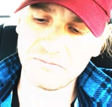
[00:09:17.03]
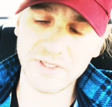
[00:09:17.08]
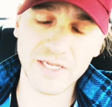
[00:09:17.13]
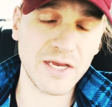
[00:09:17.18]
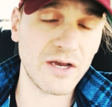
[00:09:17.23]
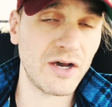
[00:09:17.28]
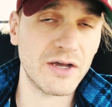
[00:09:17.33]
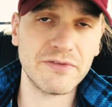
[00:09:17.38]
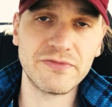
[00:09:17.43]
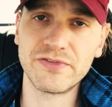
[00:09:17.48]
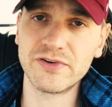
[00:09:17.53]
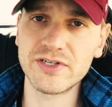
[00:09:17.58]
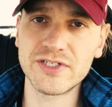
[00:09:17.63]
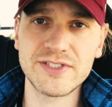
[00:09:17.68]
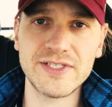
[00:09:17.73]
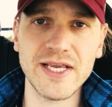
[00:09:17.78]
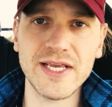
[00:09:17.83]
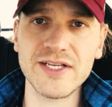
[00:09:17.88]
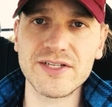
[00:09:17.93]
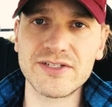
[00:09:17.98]
Yeah, on
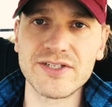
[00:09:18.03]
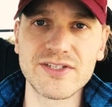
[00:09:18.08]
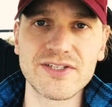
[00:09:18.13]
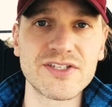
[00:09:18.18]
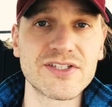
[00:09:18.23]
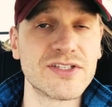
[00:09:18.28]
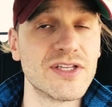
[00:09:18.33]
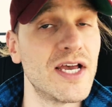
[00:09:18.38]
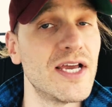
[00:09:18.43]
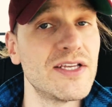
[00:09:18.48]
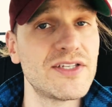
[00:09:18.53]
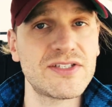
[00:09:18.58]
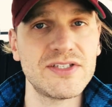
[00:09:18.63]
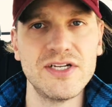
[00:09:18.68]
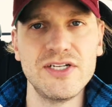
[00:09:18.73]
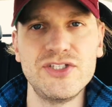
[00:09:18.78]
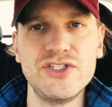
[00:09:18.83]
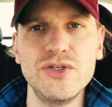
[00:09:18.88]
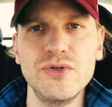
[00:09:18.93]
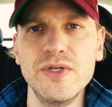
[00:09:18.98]
first taste, this is nice
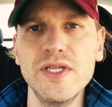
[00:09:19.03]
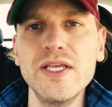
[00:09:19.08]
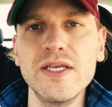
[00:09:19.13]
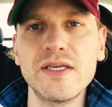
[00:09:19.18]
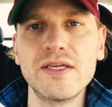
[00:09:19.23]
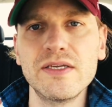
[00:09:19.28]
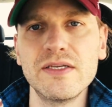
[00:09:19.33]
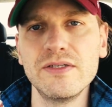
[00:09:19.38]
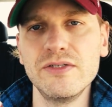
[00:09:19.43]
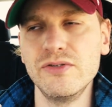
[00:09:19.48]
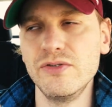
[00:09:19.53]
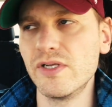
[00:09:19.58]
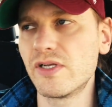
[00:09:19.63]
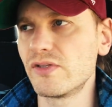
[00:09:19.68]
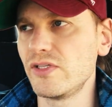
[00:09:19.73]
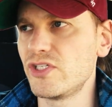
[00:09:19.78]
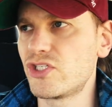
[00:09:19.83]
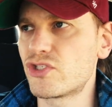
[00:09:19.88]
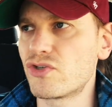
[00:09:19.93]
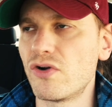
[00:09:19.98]
and it's unique.
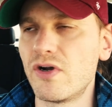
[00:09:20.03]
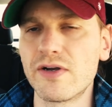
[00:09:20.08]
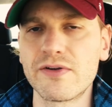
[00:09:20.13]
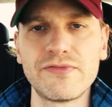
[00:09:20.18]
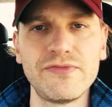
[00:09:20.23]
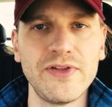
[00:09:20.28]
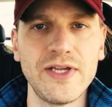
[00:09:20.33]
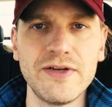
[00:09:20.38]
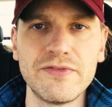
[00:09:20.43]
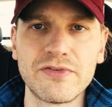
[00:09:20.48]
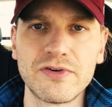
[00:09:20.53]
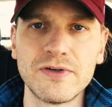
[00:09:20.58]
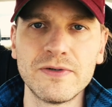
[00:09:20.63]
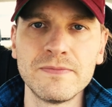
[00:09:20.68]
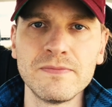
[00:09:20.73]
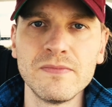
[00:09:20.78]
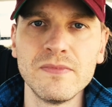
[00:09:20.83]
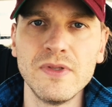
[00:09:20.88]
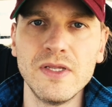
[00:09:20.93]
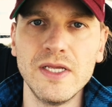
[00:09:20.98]
Uniquely strong
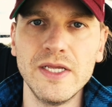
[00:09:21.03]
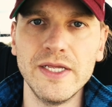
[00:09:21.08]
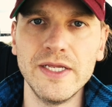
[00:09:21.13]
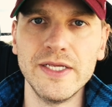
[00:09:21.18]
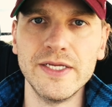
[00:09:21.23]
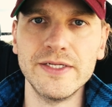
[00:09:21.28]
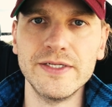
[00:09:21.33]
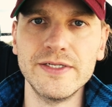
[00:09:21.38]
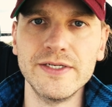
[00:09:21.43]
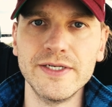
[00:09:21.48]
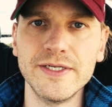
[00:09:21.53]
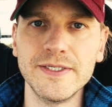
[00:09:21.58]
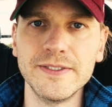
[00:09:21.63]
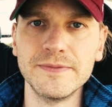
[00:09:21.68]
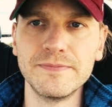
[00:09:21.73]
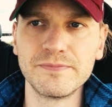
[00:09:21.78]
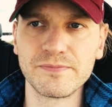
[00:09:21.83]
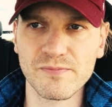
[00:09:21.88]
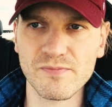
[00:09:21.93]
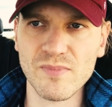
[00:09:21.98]
flavor, and
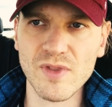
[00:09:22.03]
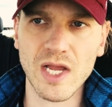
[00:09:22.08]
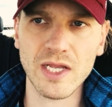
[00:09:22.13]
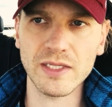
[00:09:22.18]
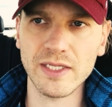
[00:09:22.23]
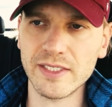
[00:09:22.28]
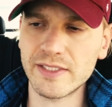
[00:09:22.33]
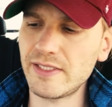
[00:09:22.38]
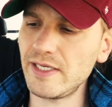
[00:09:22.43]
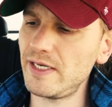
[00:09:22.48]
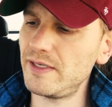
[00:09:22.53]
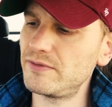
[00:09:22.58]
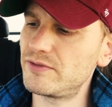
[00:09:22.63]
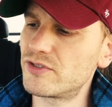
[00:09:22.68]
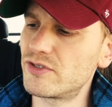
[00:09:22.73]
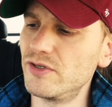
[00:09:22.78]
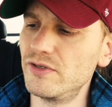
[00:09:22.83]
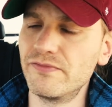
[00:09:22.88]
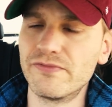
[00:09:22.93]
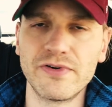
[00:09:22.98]
uh, I like that.
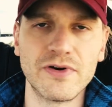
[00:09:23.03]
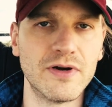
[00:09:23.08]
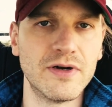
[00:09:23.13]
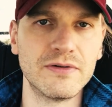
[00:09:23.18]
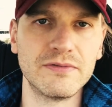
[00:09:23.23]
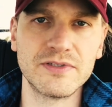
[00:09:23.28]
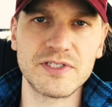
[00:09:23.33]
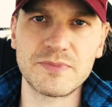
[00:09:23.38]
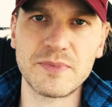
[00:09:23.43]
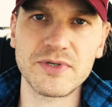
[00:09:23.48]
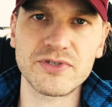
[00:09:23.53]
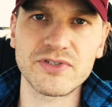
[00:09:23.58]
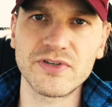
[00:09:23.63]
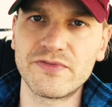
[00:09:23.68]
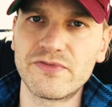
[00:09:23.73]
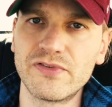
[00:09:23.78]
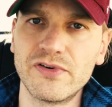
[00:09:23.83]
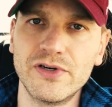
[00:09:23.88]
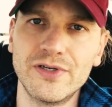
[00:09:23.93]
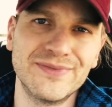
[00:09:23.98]
It's good for,
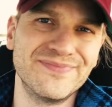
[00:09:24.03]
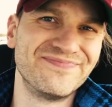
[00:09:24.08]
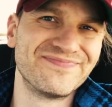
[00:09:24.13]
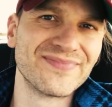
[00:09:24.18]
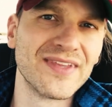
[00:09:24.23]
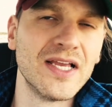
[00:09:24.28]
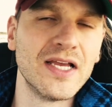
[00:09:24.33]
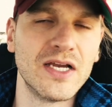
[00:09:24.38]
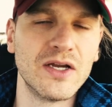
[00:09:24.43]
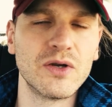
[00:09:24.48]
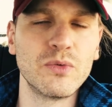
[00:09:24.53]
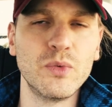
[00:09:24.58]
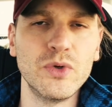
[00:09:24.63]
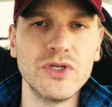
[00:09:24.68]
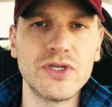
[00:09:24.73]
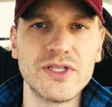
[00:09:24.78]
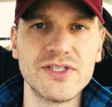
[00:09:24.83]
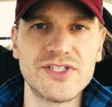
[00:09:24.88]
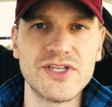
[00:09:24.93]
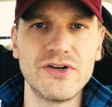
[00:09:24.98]
especially for a what
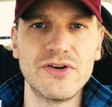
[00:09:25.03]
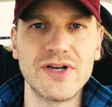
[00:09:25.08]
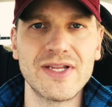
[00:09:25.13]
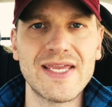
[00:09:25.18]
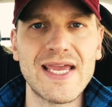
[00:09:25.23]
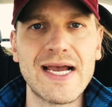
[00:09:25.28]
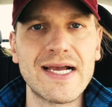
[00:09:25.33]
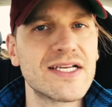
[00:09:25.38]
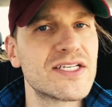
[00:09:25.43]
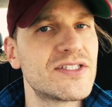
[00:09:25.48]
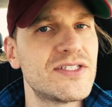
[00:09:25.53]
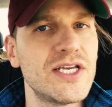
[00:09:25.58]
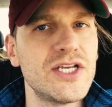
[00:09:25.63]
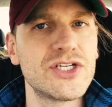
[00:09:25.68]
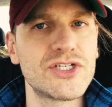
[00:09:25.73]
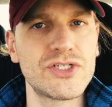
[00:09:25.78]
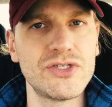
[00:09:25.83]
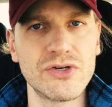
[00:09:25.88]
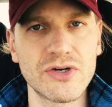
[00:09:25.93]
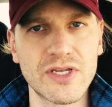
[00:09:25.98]
you consider a gas
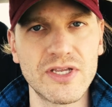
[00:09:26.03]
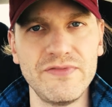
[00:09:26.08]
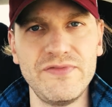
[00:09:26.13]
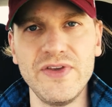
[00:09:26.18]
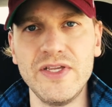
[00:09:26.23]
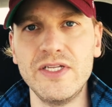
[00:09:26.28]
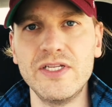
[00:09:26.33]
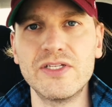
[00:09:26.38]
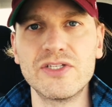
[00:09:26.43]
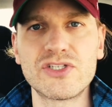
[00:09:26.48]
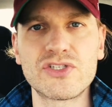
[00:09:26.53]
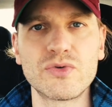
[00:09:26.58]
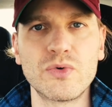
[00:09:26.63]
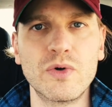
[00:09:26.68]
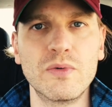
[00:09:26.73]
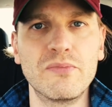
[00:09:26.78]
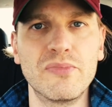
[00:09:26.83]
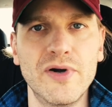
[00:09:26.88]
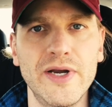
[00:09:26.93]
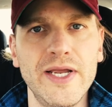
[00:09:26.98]
station or convenience
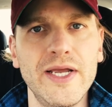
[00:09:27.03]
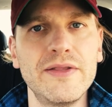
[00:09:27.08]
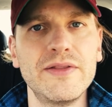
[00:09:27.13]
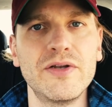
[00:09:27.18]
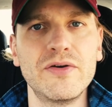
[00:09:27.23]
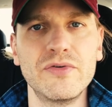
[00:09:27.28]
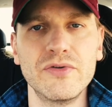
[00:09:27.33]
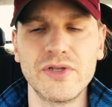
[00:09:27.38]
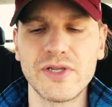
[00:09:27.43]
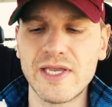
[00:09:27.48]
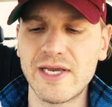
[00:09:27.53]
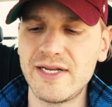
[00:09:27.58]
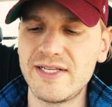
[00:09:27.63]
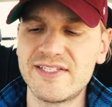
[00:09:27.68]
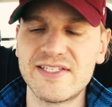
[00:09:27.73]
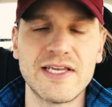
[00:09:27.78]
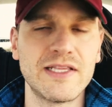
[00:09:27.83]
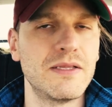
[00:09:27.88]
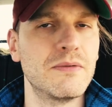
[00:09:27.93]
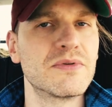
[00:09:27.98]
store brand. They really kind
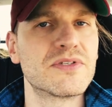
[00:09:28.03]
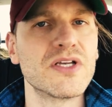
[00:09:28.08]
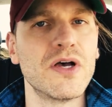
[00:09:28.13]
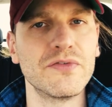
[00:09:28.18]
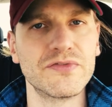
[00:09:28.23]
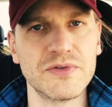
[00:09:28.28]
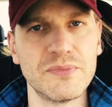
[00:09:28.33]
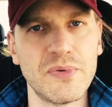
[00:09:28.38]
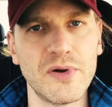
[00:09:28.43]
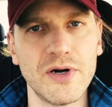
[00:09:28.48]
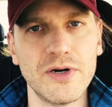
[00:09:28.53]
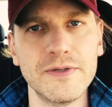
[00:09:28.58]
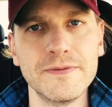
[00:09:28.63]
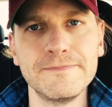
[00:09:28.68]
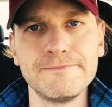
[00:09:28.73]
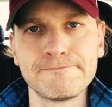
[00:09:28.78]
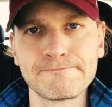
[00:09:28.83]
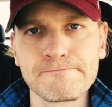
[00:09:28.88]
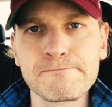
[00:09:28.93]
of set themselves apart.